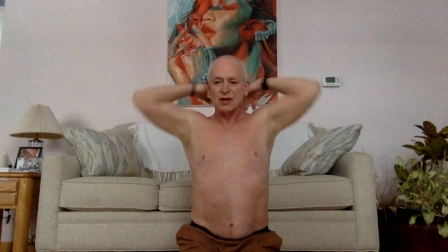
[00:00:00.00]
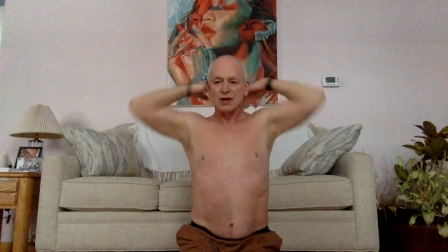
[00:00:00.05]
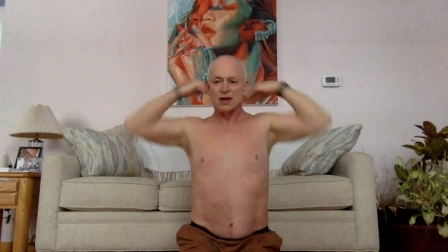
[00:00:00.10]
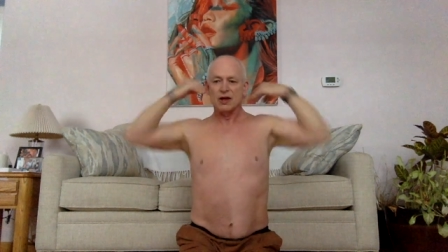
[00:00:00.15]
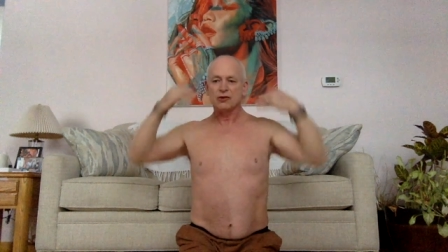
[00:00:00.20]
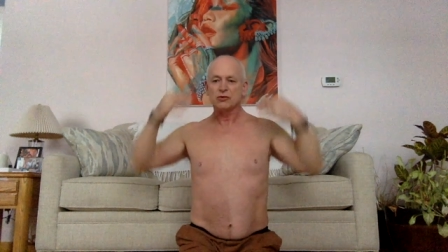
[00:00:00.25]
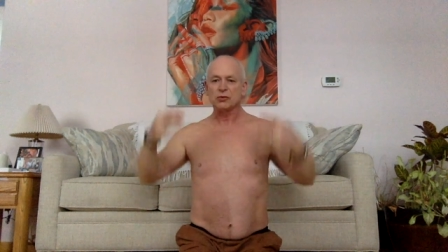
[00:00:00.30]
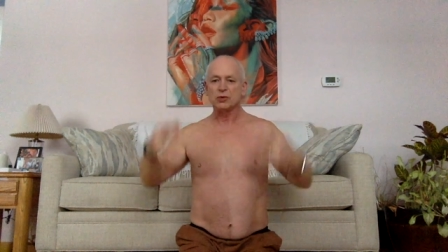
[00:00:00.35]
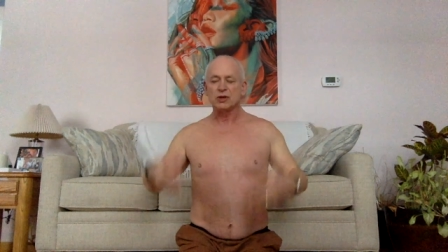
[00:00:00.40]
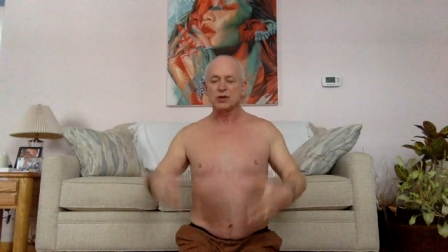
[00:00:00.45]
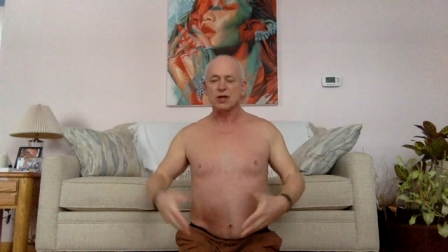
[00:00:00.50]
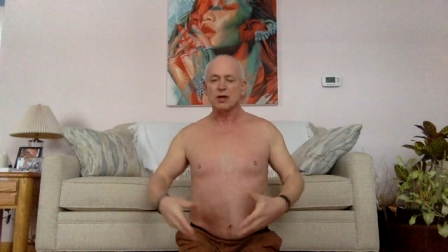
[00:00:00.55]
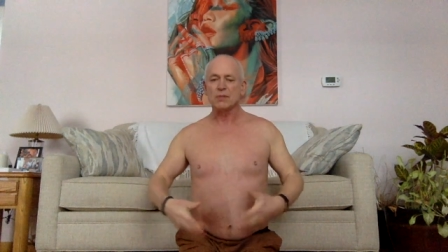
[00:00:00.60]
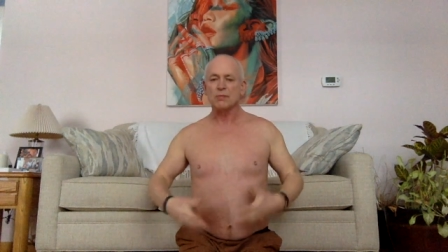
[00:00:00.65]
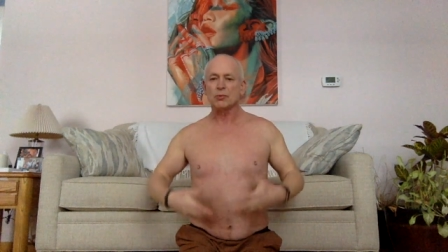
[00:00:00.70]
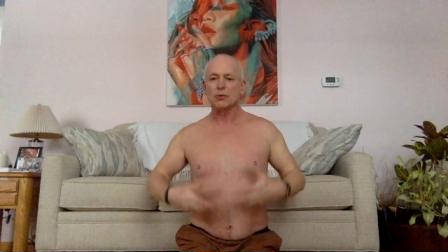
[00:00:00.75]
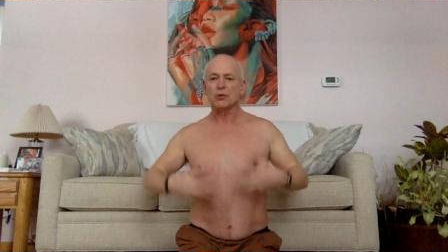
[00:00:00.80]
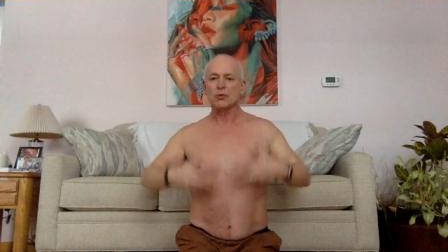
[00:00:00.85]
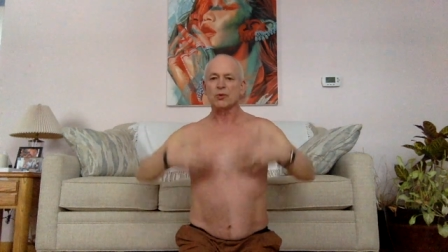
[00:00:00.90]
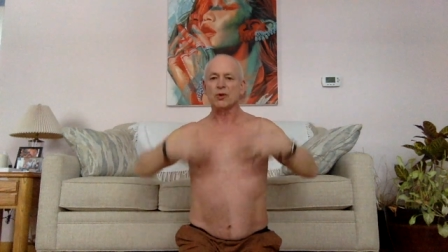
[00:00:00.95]
as we keep
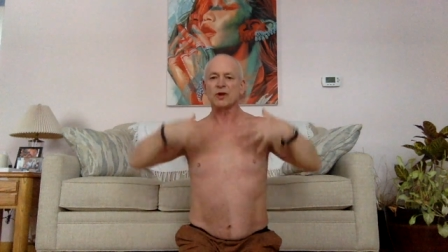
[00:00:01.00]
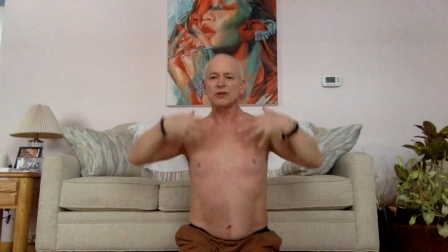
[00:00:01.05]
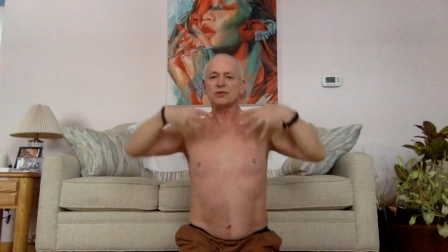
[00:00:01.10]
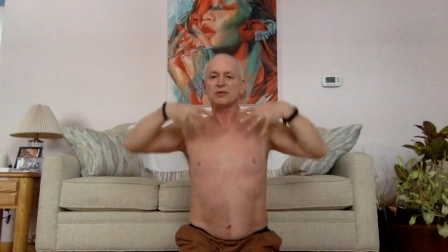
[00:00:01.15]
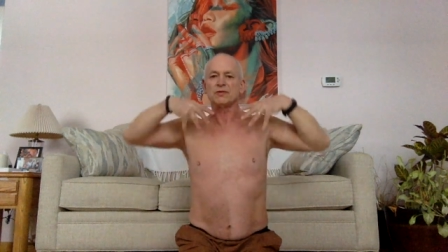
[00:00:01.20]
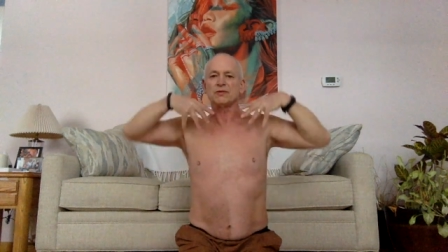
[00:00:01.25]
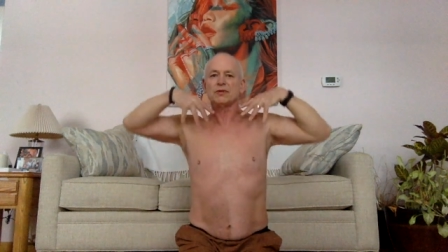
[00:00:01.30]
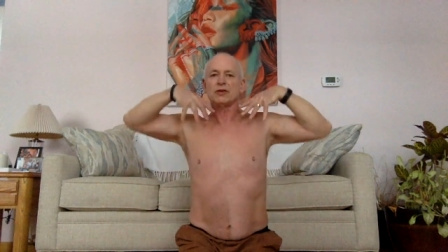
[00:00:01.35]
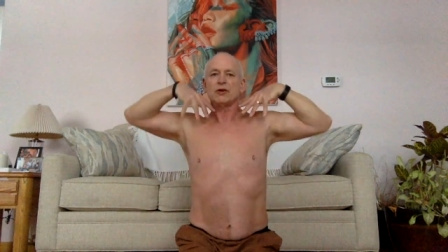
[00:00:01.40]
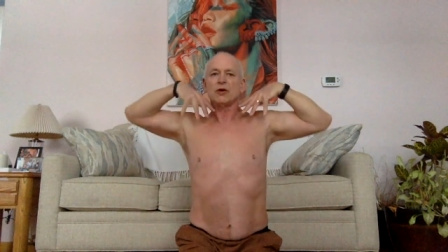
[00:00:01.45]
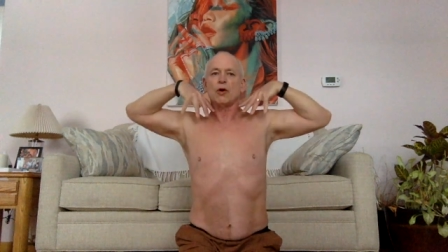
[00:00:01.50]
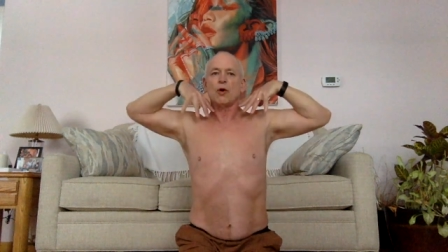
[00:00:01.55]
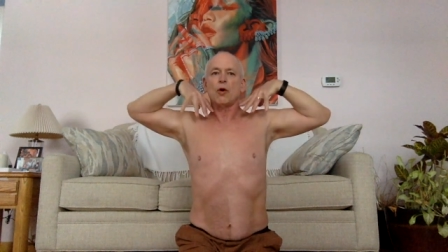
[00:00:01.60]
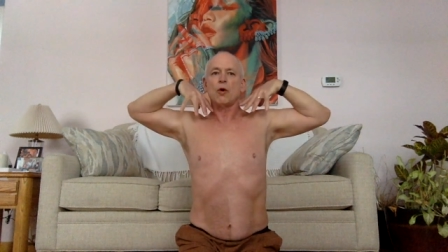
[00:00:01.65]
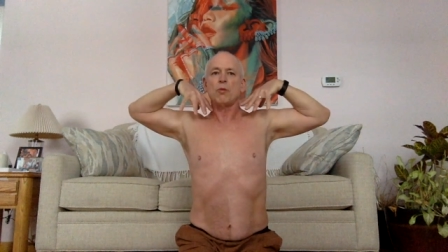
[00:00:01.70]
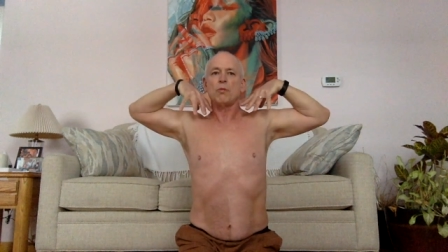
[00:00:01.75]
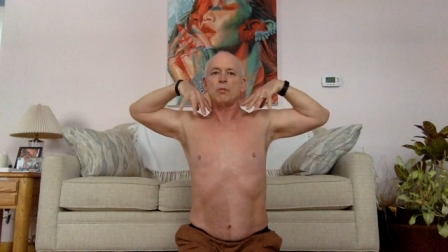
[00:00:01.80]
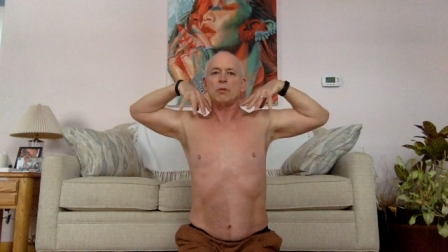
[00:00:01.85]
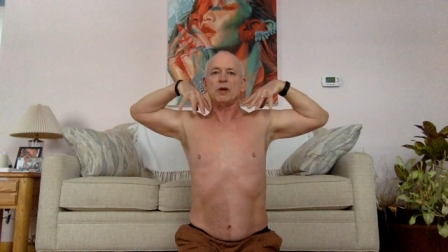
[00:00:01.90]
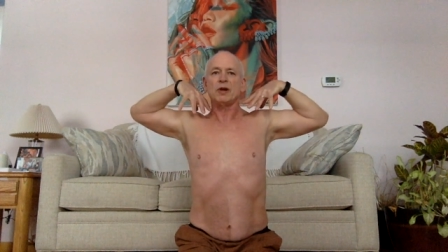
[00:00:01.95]
progressively
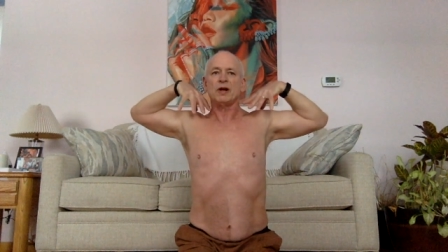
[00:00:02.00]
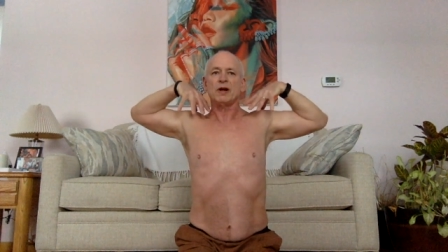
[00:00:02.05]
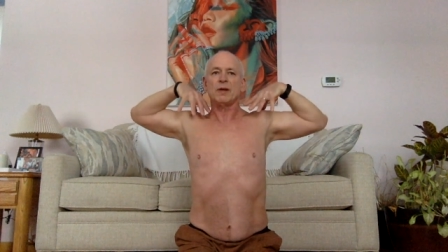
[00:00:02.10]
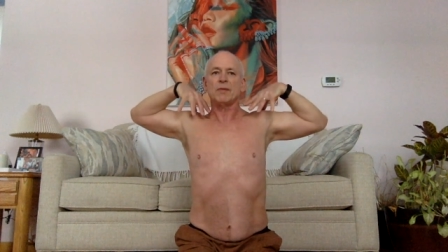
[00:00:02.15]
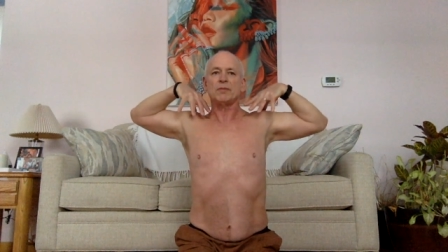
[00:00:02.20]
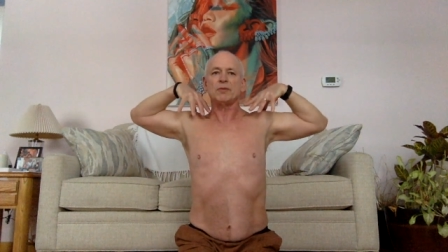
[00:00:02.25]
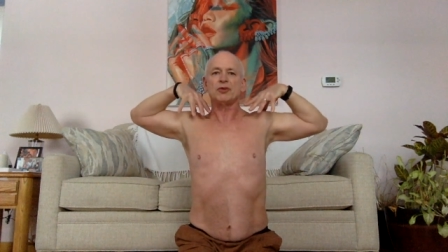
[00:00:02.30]
opening up